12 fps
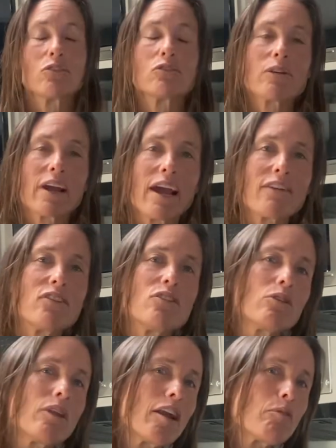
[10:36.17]
So I have to
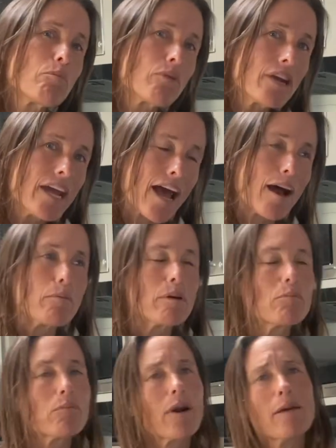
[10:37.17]
do a lot of prehab
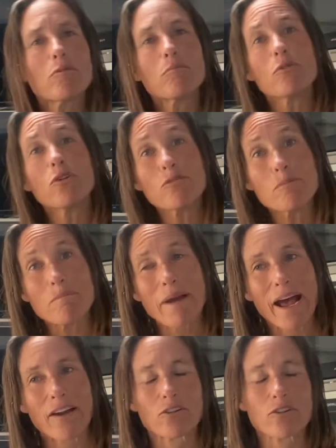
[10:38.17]
and primal movement
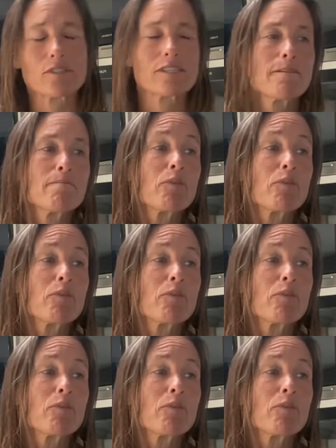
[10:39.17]
patterns.